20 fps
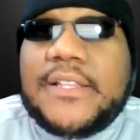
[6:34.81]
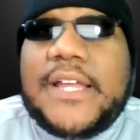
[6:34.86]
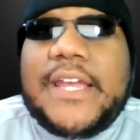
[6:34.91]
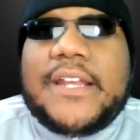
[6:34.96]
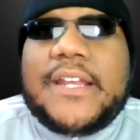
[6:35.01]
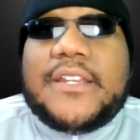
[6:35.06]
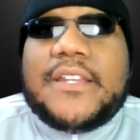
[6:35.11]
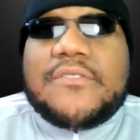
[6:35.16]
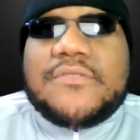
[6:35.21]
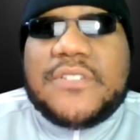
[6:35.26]

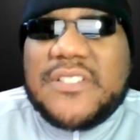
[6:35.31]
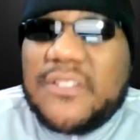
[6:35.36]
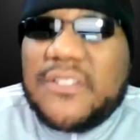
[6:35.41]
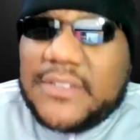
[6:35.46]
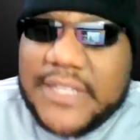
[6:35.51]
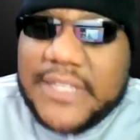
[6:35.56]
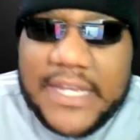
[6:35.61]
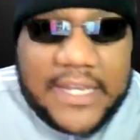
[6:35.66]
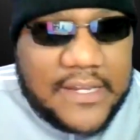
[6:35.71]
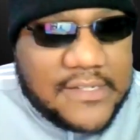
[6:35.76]
Like those
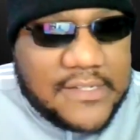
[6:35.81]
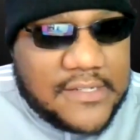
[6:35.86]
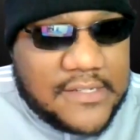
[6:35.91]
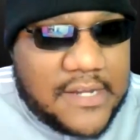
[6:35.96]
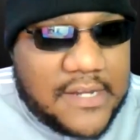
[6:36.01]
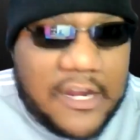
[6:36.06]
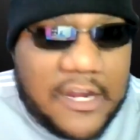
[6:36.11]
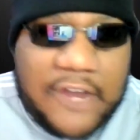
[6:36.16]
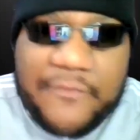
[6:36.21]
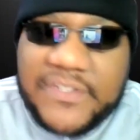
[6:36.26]
little
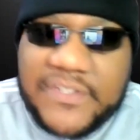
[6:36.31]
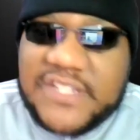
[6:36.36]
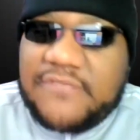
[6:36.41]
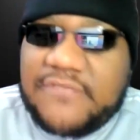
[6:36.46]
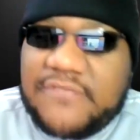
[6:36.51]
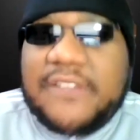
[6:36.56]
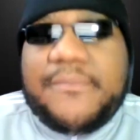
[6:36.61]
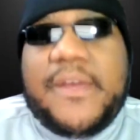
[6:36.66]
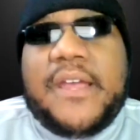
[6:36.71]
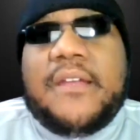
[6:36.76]
things,
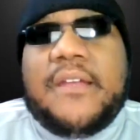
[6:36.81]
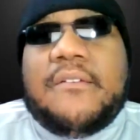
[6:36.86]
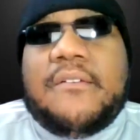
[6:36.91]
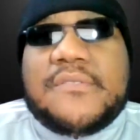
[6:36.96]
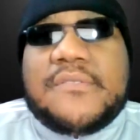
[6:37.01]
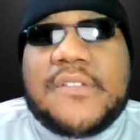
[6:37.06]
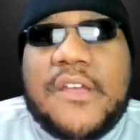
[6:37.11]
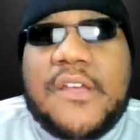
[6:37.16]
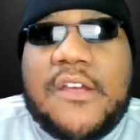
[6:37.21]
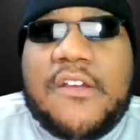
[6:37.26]
offensive
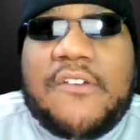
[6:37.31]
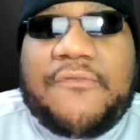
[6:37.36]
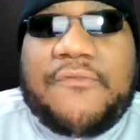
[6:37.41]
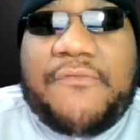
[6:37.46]
rebounds,